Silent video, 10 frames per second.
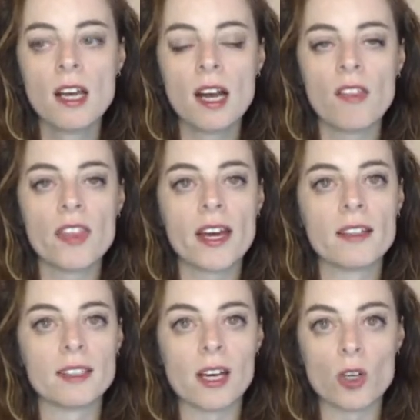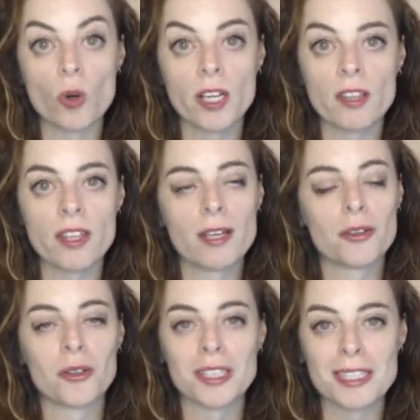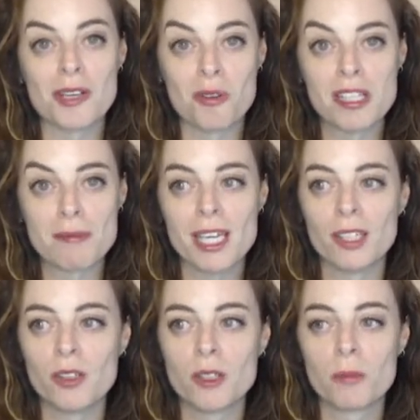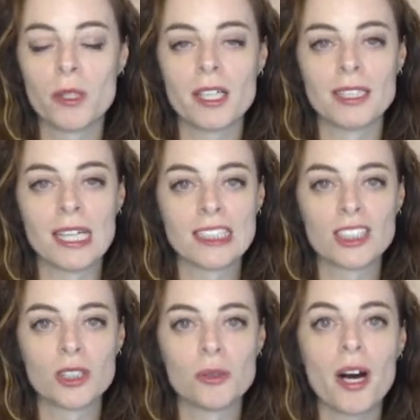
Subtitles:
and then an annoying thing, or this annoys me in Gutenberg, it asks you,